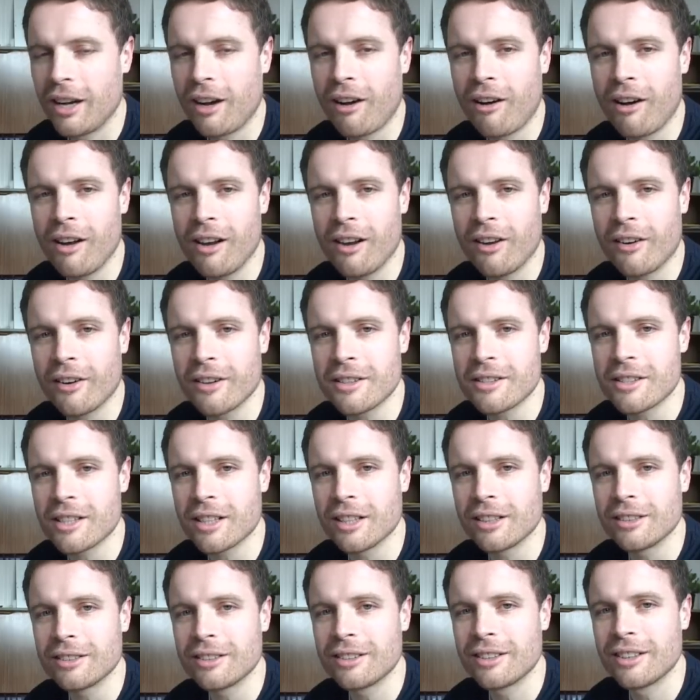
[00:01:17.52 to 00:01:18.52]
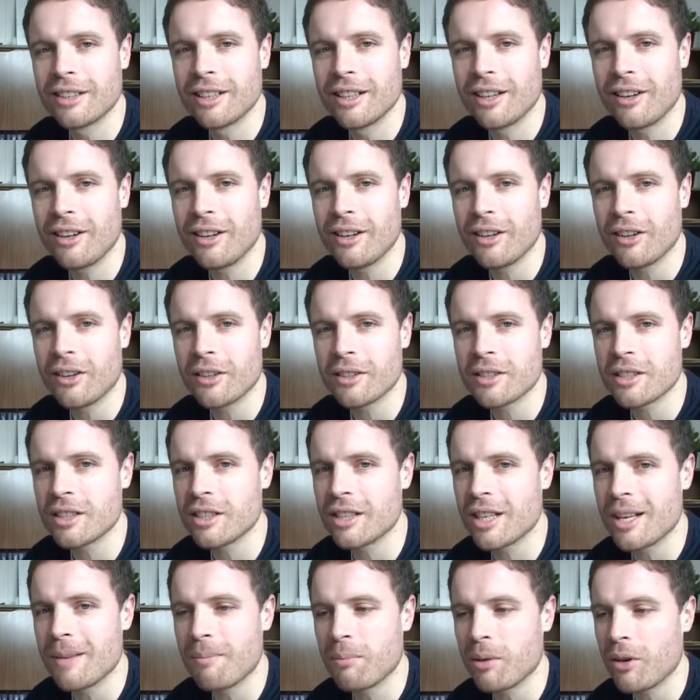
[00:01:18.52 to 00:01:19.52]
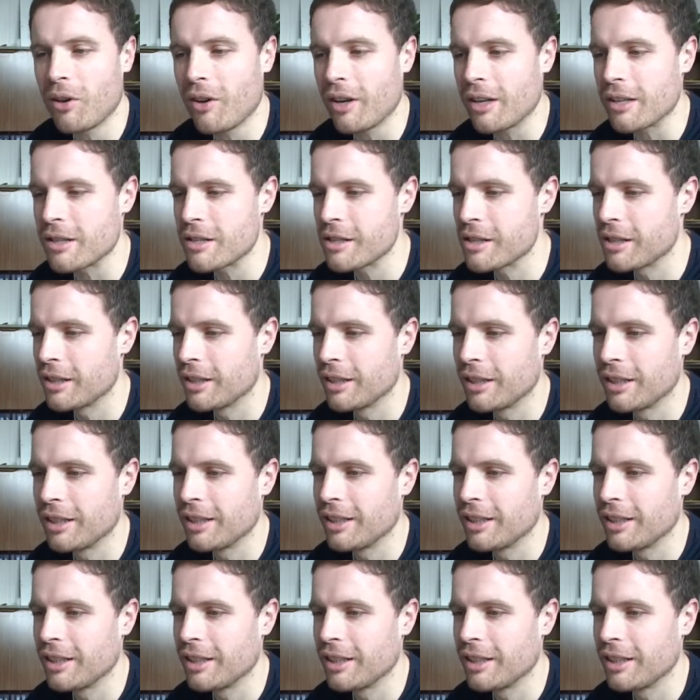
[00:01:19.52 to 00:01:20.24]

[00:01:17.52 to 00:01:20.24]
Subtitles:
highlighting their plight